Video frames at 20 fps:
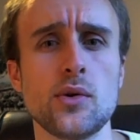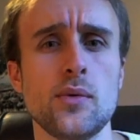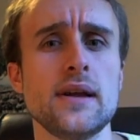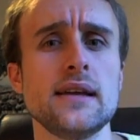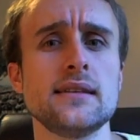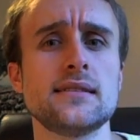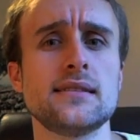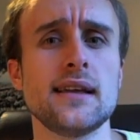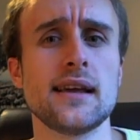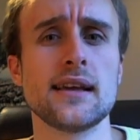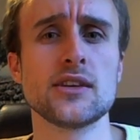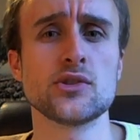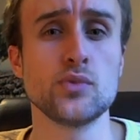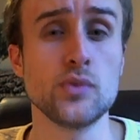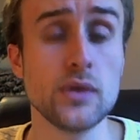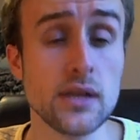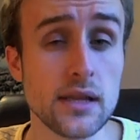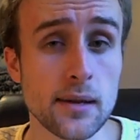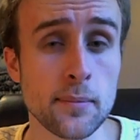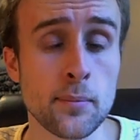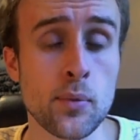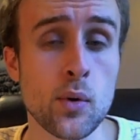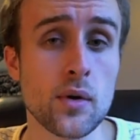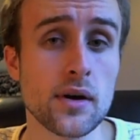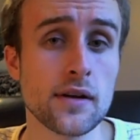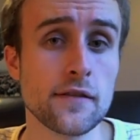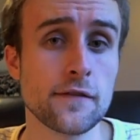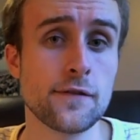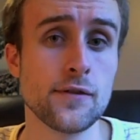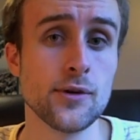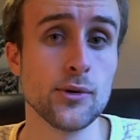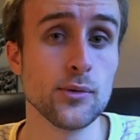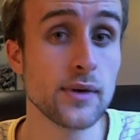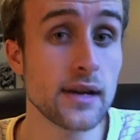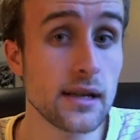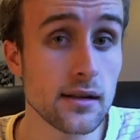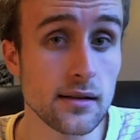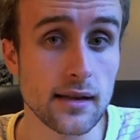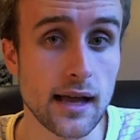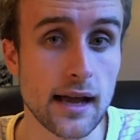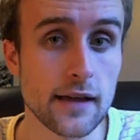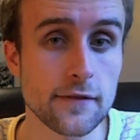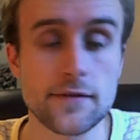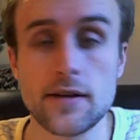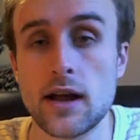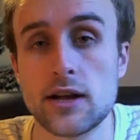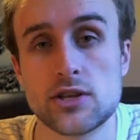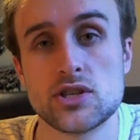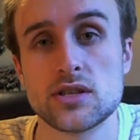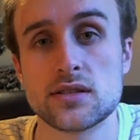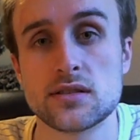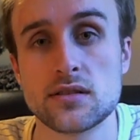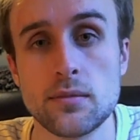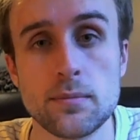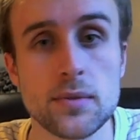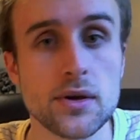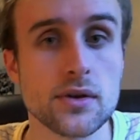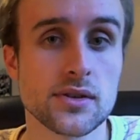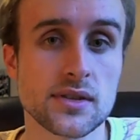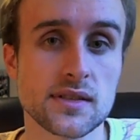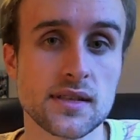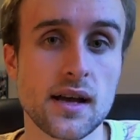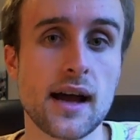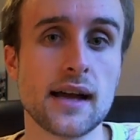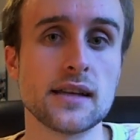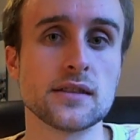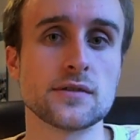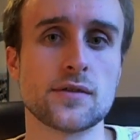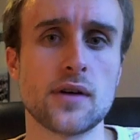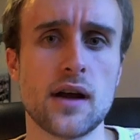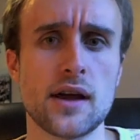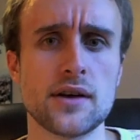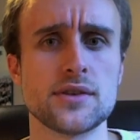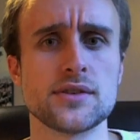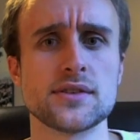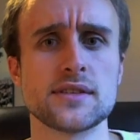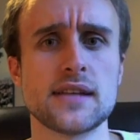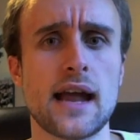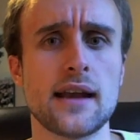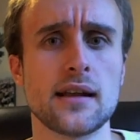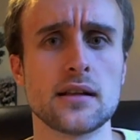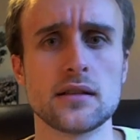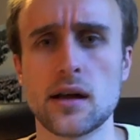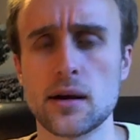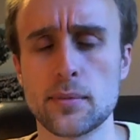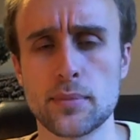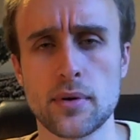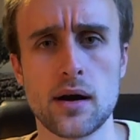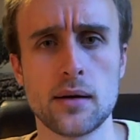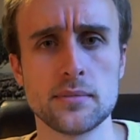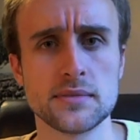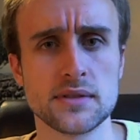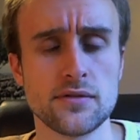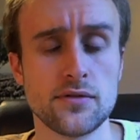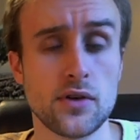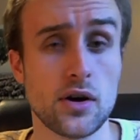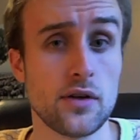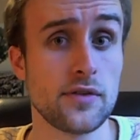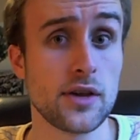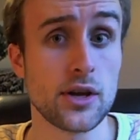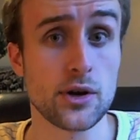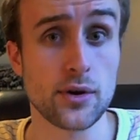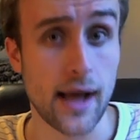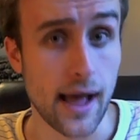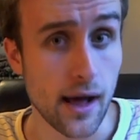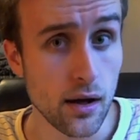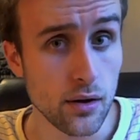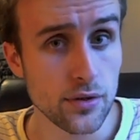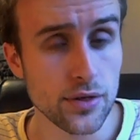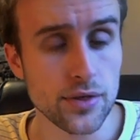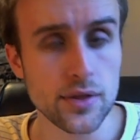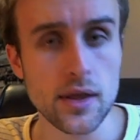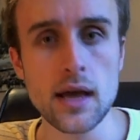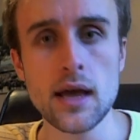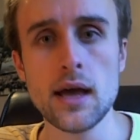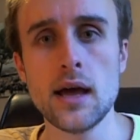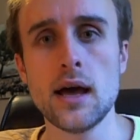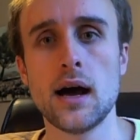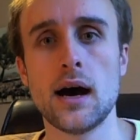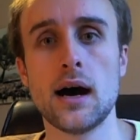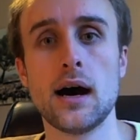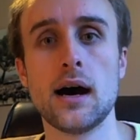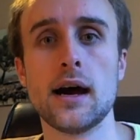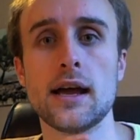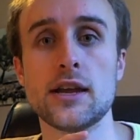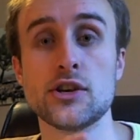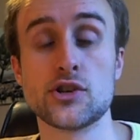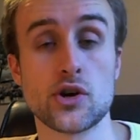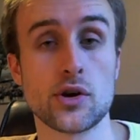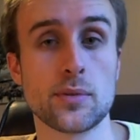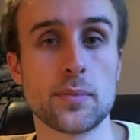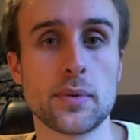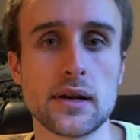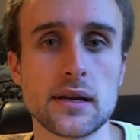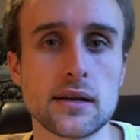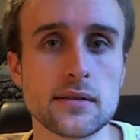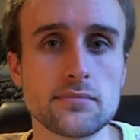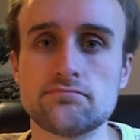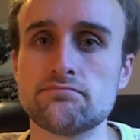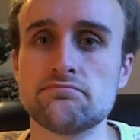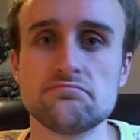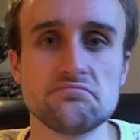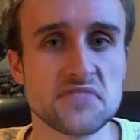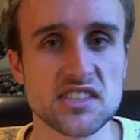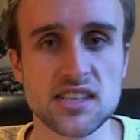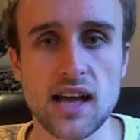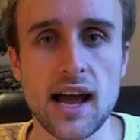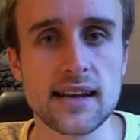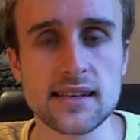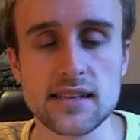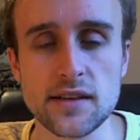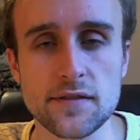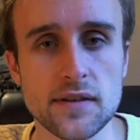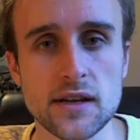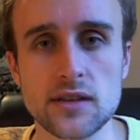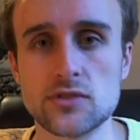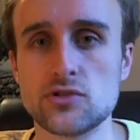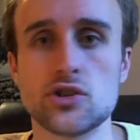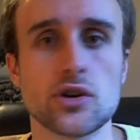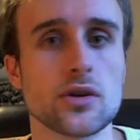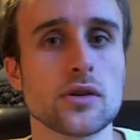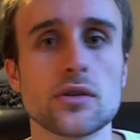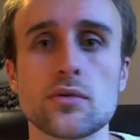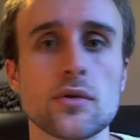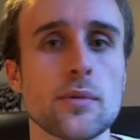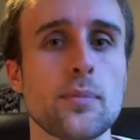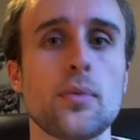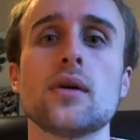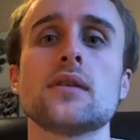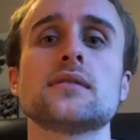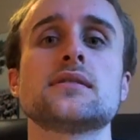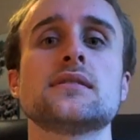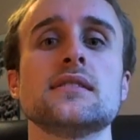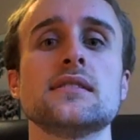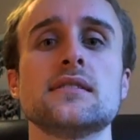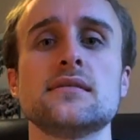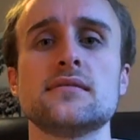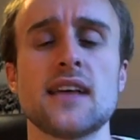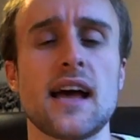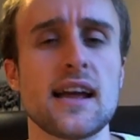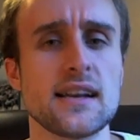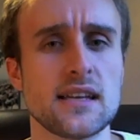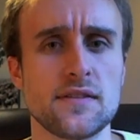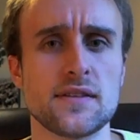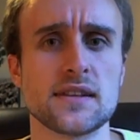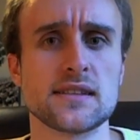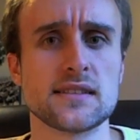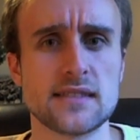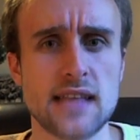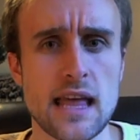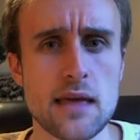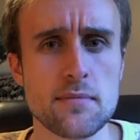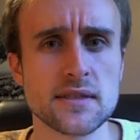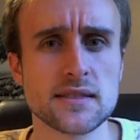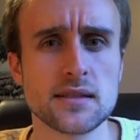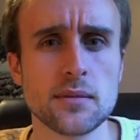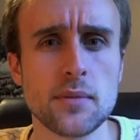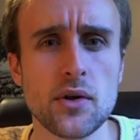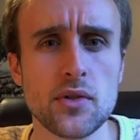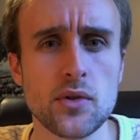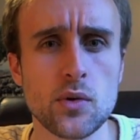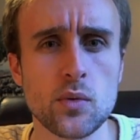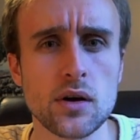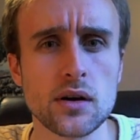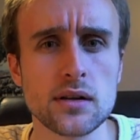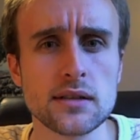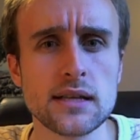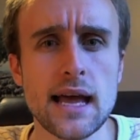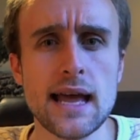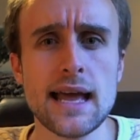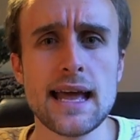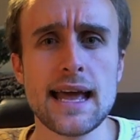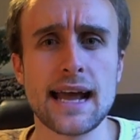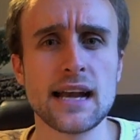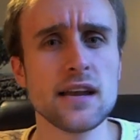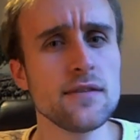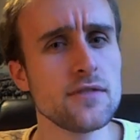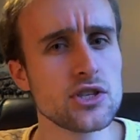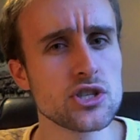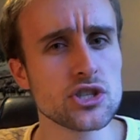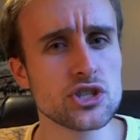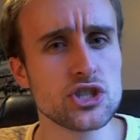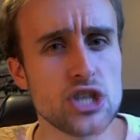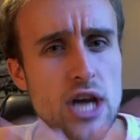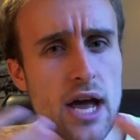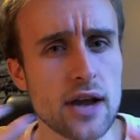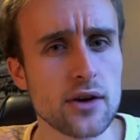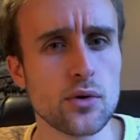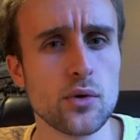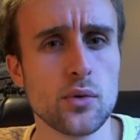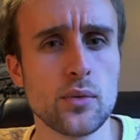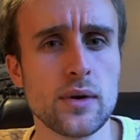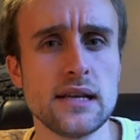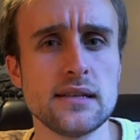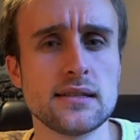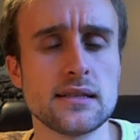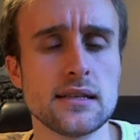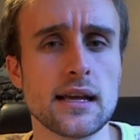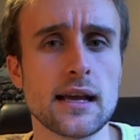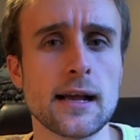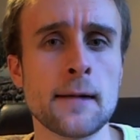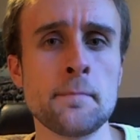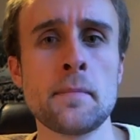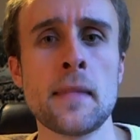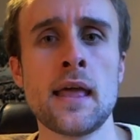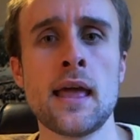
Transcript: reasoning is really important for real life, not just computer science, for understanding a lot of problems involving your health, uh, interpreting scientific journal reports and scientific statements about the world, and even just general reasoning.